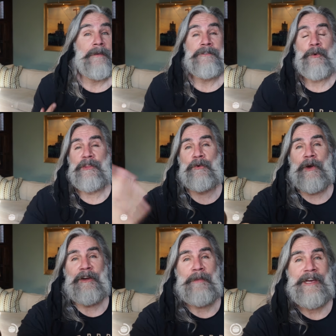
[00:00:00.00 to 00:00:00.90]
So whether you
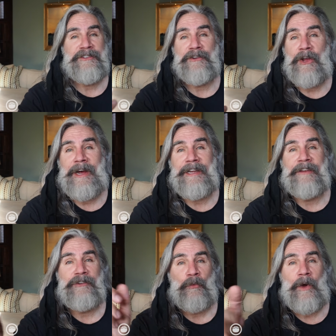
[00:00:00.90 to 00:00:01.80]
wear a mask or not,
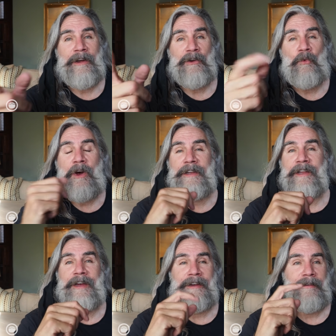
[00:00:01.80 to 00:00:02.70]
if you're wearing one,
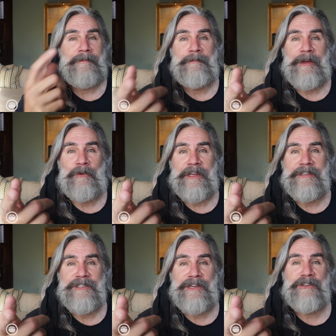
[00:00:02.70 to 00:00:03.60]
you might want to
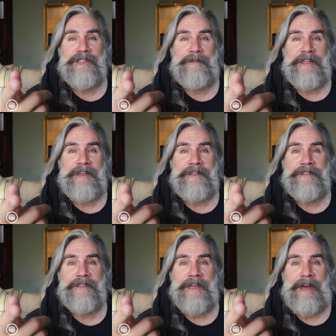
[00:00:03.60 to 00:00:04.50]
consider some of
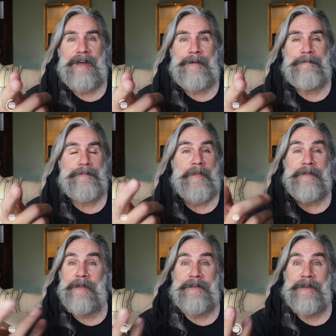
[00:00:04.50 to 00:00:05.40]
these
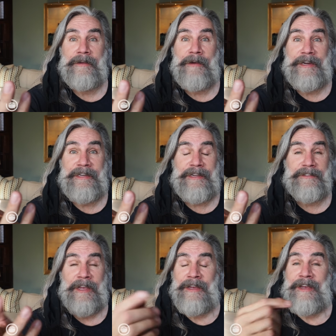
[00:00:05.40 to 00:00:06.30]
you know,
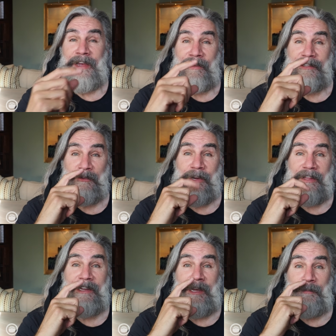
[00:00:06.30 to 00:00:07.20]
ideas. And it's
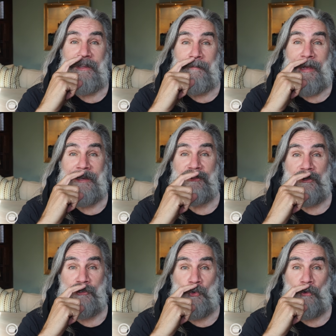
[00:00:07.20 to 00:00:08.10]
really keeping the
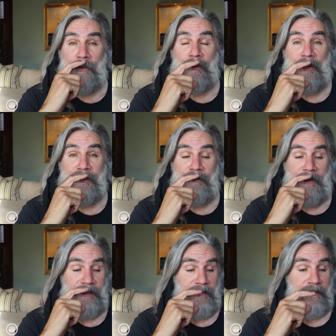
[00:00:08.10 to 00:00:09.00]
mask shorter on your
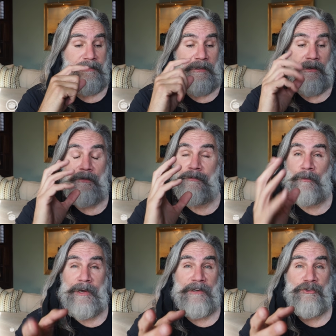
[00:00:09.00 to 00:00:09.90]
face. So if you're
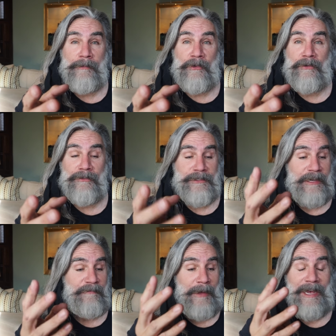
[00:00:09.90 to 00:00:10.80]
wearing a triple
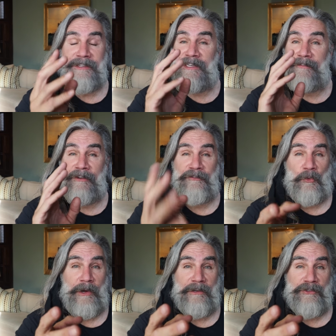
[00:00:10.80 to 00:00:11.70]
safe mask, even if
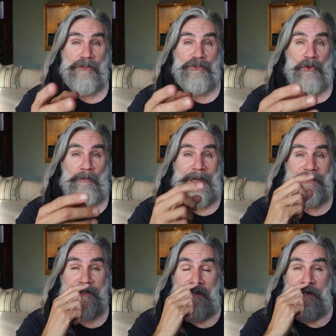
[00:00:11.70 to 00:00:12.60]
you're wearing a surgical mask,